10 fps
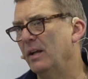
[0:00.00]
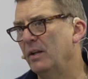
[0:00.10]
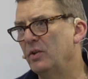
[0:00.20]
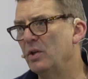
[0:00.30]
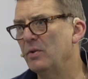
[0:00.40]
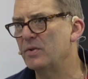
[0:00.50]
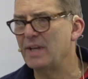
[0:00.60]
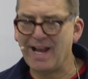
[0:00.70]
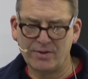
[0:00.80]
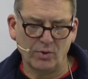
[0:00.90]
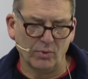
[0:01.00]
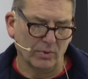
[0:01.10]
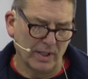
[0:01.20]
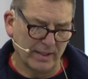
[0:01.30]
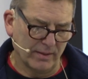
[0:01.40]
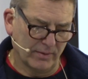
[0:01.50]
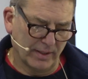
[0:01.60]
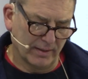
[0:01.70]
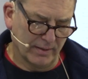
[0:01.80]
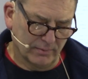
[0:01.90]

used at all, I don't think.